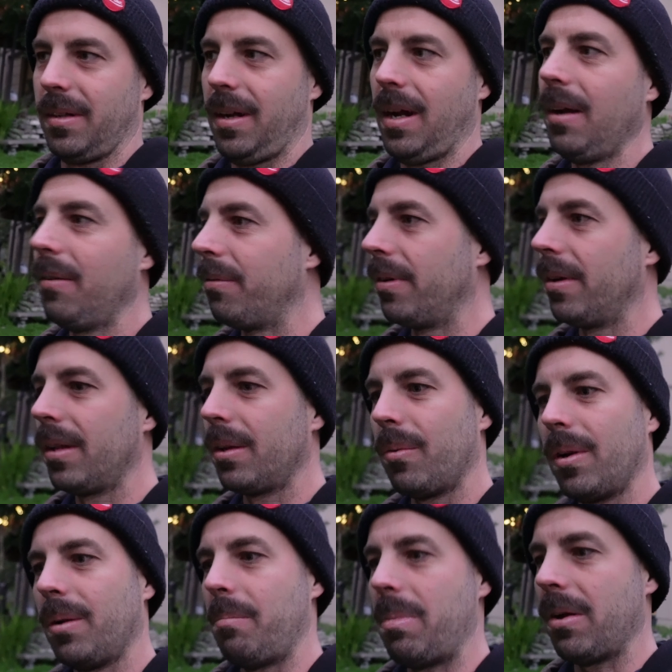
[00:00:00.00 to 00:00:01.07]
I really
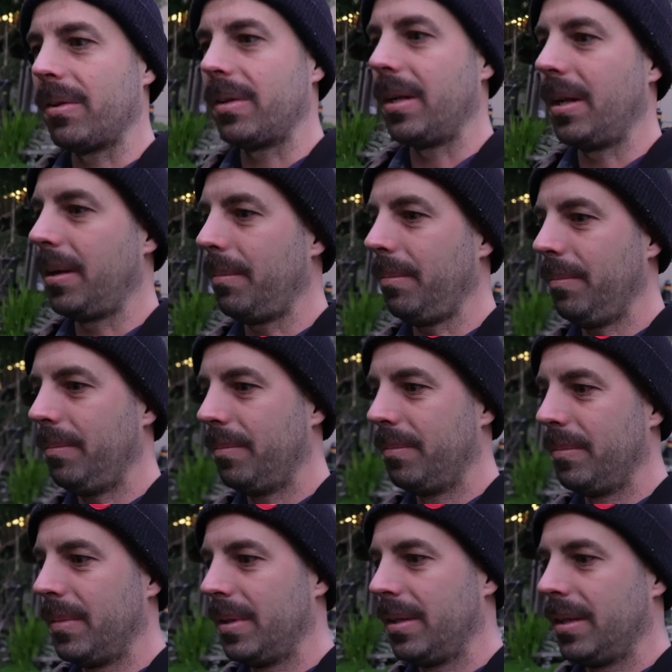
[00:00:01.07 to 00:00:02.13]
want to build it up.
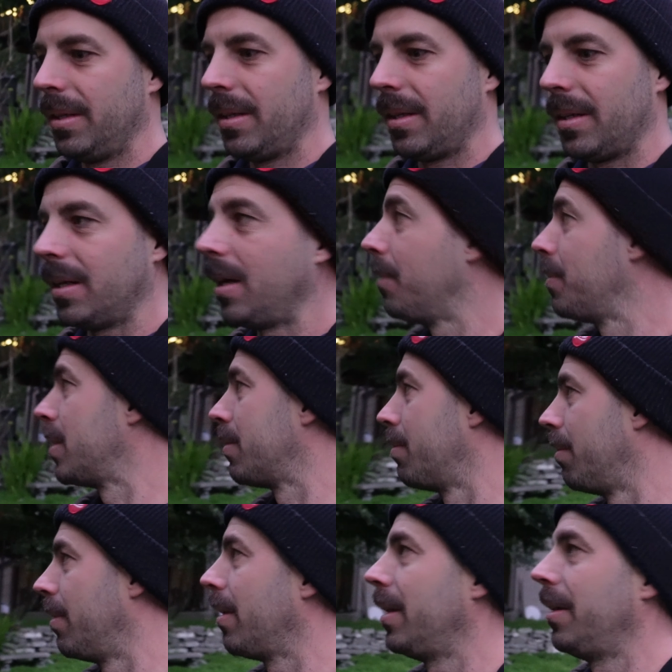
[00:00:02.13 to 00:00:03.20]
I'm just
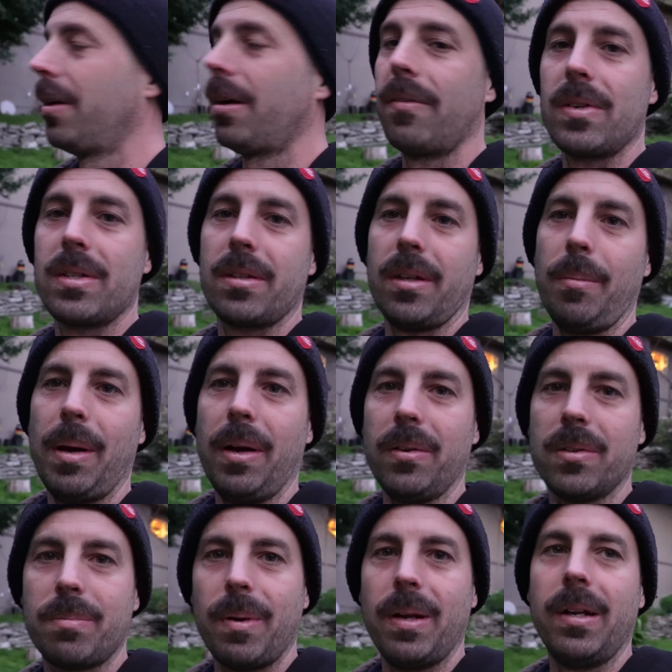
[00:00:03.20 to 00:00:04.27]
really nervous
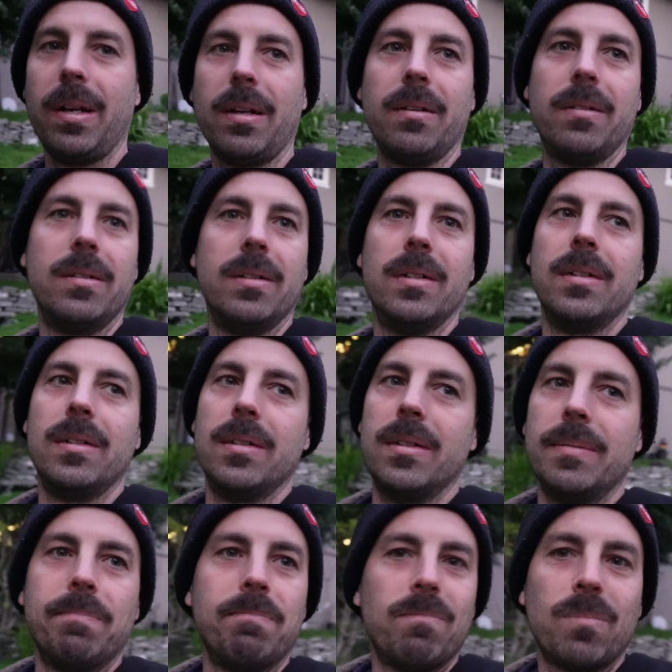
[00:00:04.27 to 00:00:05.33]
about
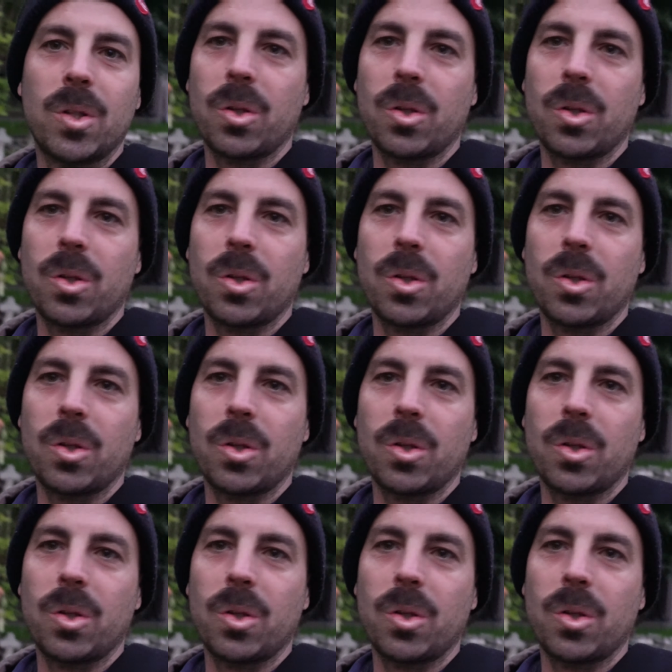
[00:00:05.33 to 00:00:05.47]
spending